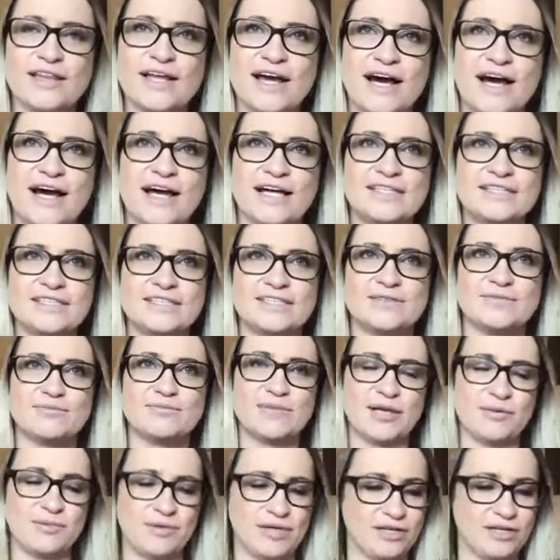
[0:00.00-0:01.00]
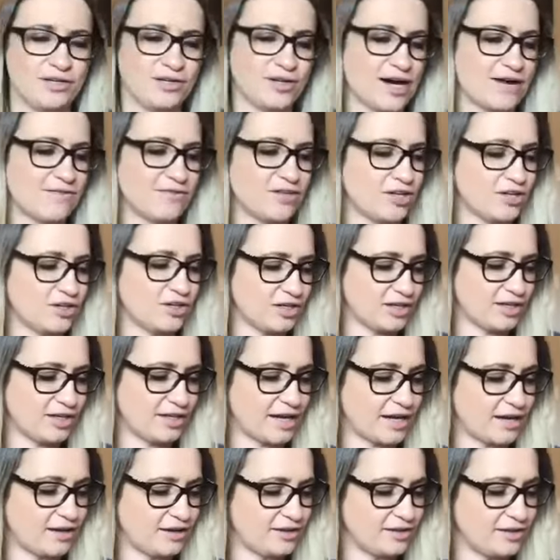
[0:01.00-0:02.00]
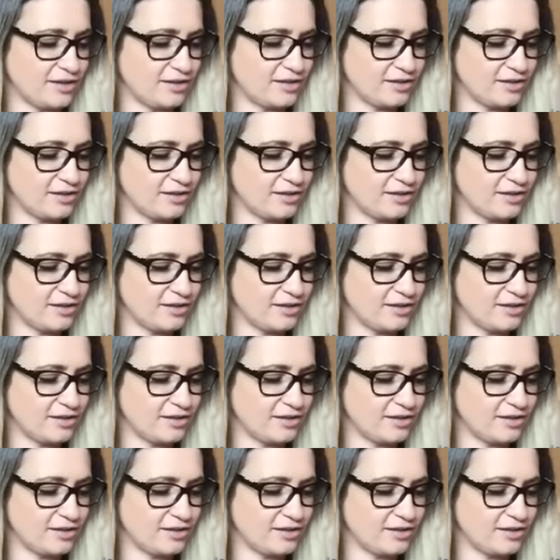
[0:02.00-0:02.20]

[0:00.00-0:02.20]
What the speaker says: that. Maybe you have not heard that